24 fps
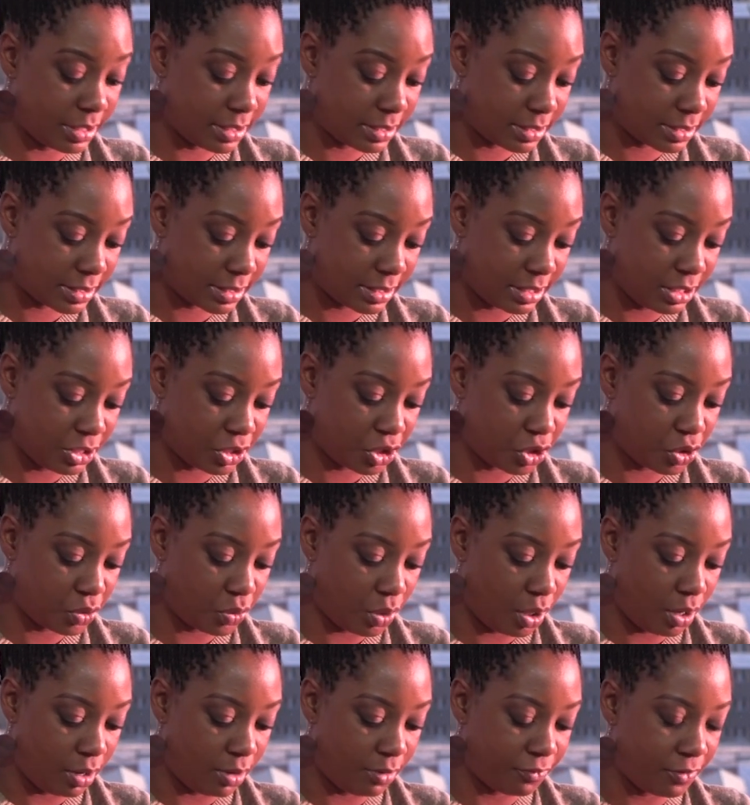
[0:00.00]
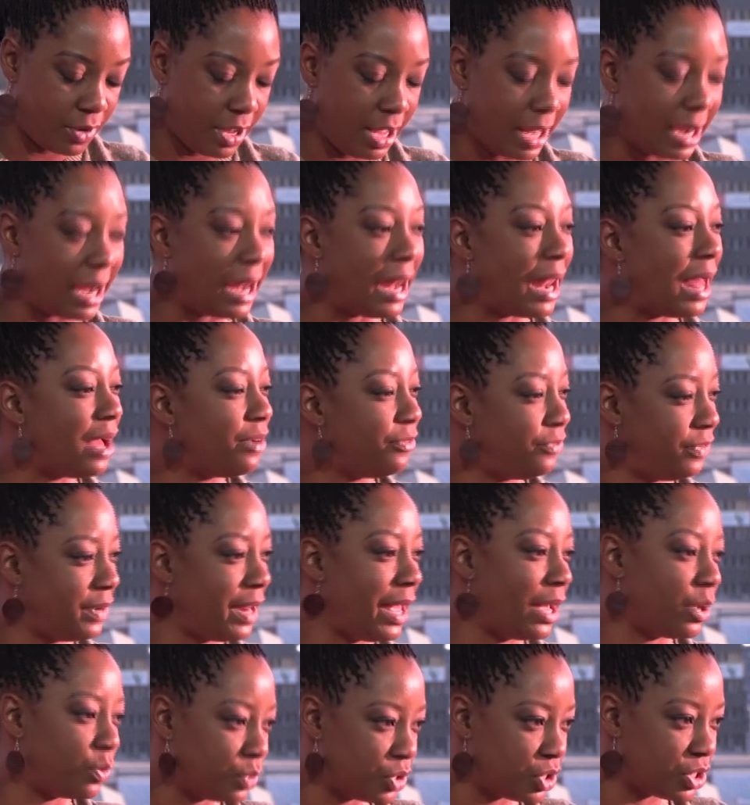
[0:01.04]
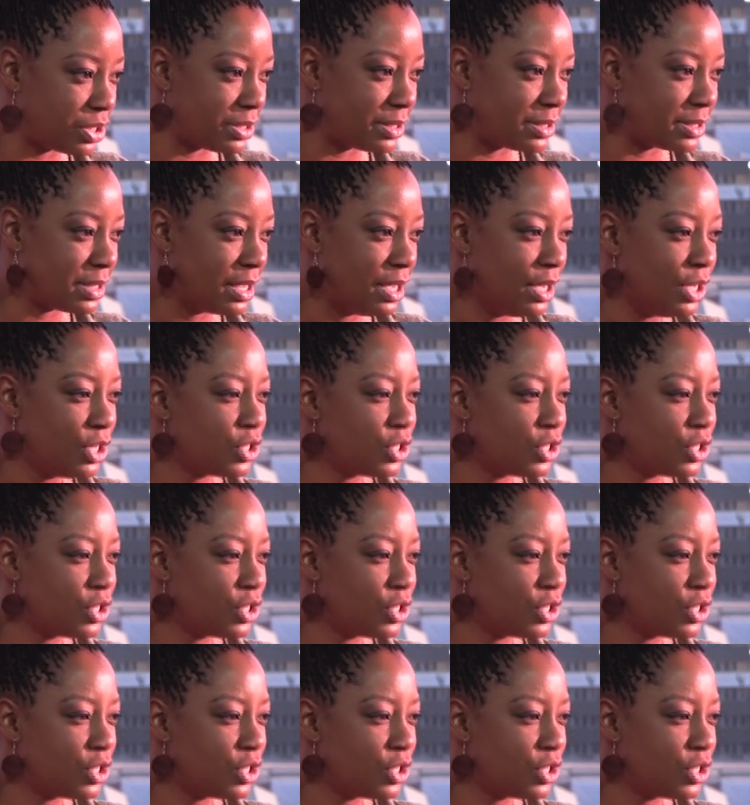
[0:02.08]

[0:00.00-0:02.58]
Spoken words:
is the issue of love languages.